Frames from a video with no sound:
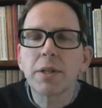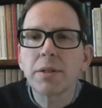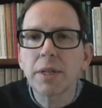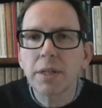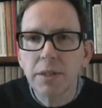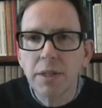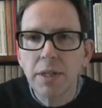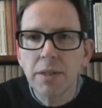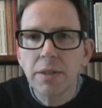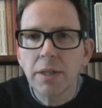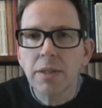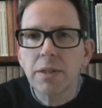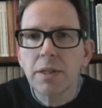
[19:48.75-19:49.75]

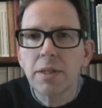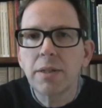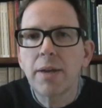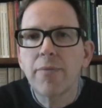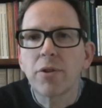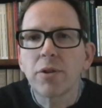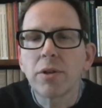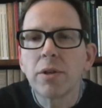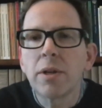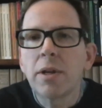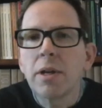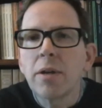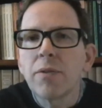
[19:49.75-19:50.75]
1667
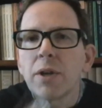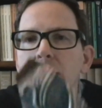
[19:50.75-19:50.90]
they